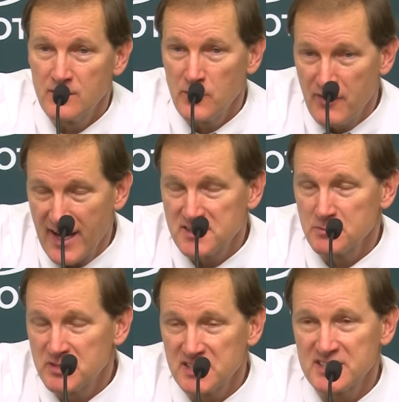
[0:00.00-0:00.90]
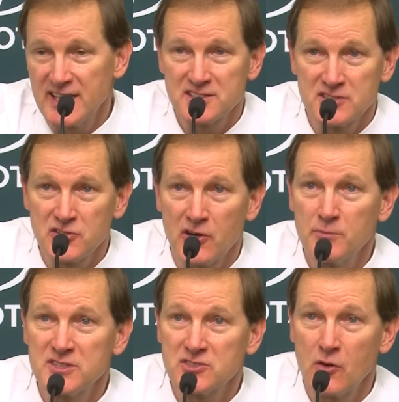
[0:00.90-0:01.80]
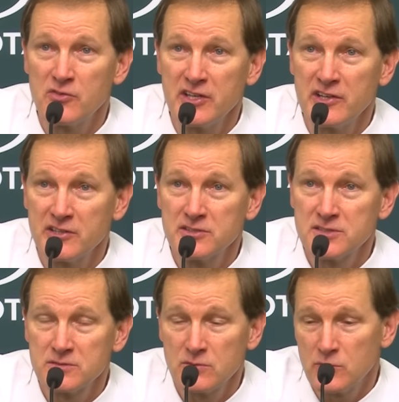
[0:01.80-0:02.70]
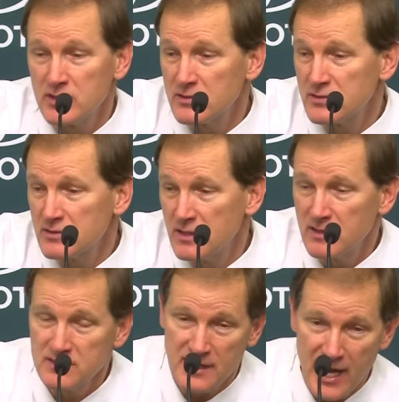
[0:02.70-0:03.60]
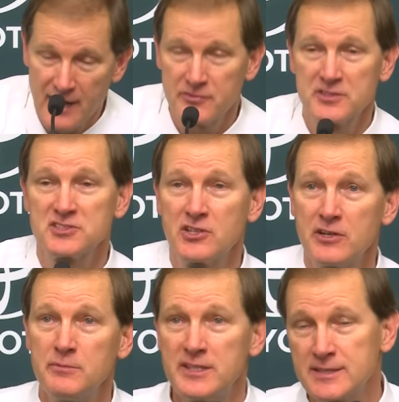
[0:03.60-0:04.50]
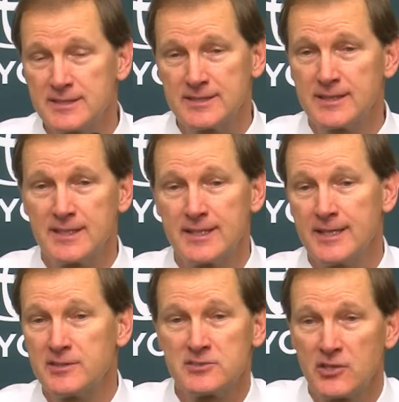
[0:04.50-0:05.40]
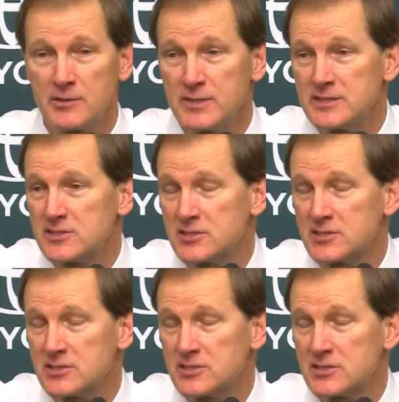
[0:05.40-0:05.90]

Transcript: we've had some success in tournaments over the years with uh, the conference tournament and, and other tournaments.